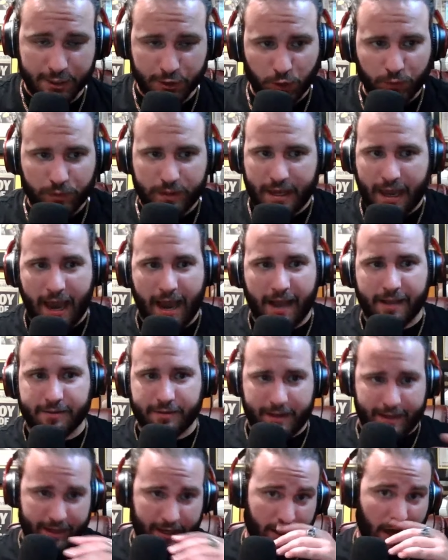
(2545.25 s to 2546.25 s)
He's only
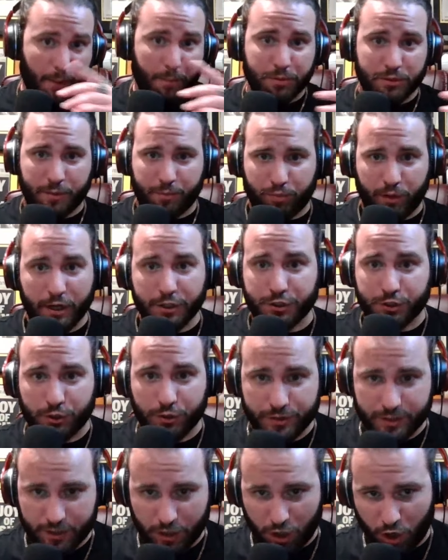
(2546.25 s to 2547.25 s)
had like a couple of
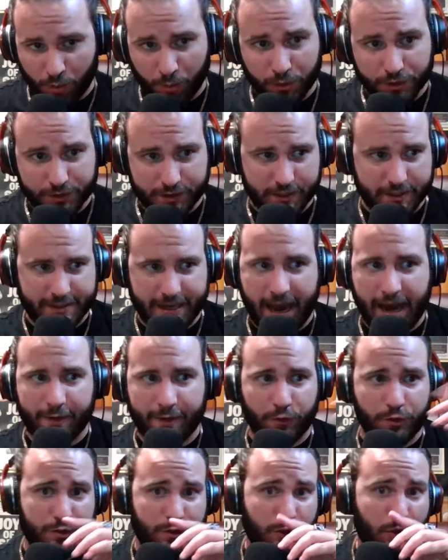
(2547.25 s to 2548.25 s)
pressures and almost a
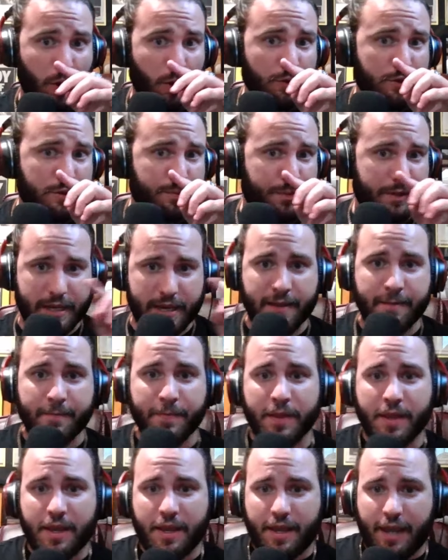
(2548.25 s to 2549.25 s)
sack versus the Colts, but
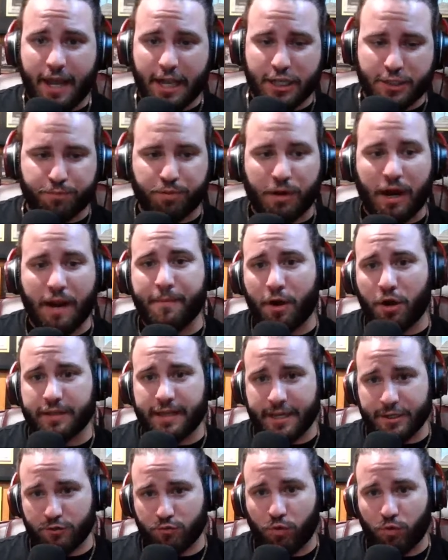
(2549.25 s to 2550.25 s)
he it's
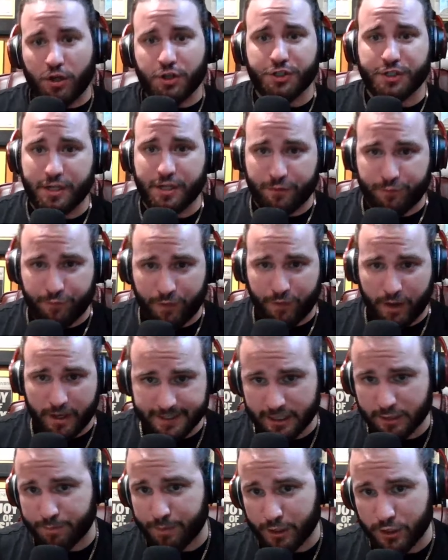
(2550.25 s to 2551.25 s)
primarily his rush
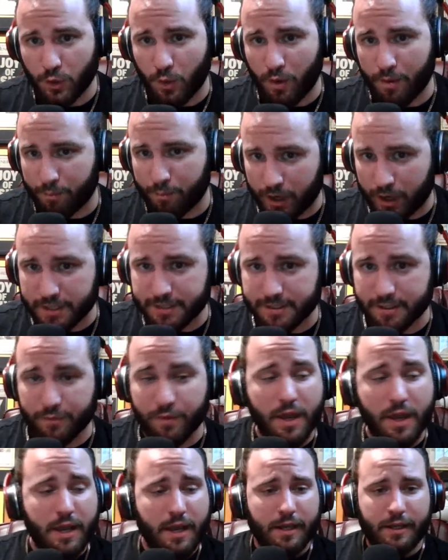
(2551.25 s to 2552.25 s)
defense that has been so
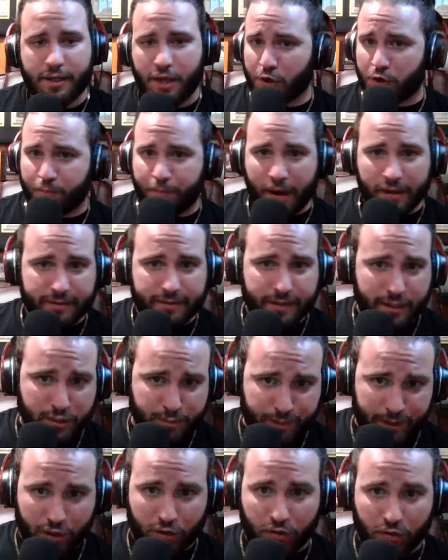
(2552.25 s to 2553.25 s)
impressive. Keanu
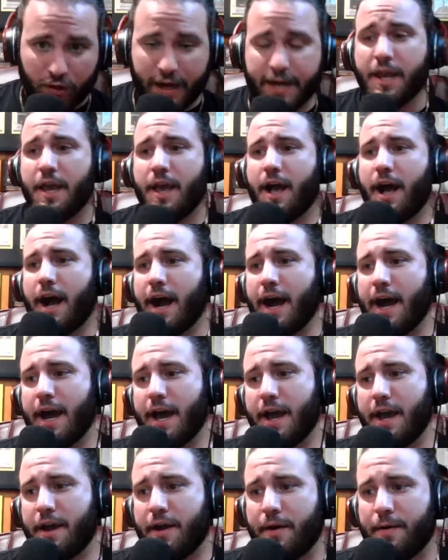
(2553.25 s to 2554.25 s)
Benton's been great.
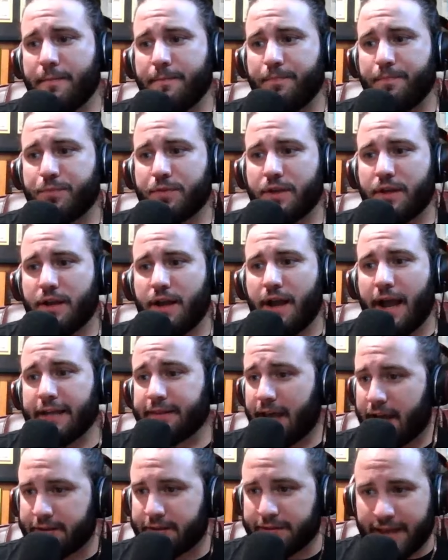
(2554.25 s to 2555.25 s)
I um
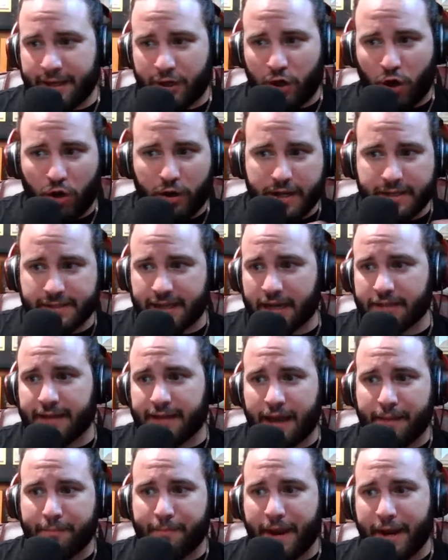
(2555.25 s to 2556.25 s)
I I like our
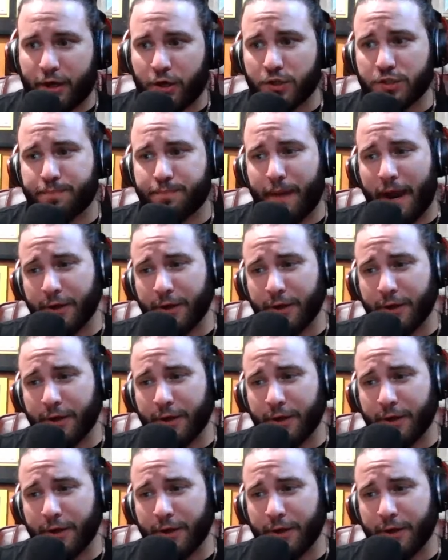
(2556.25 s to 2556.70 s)
inside linebackers.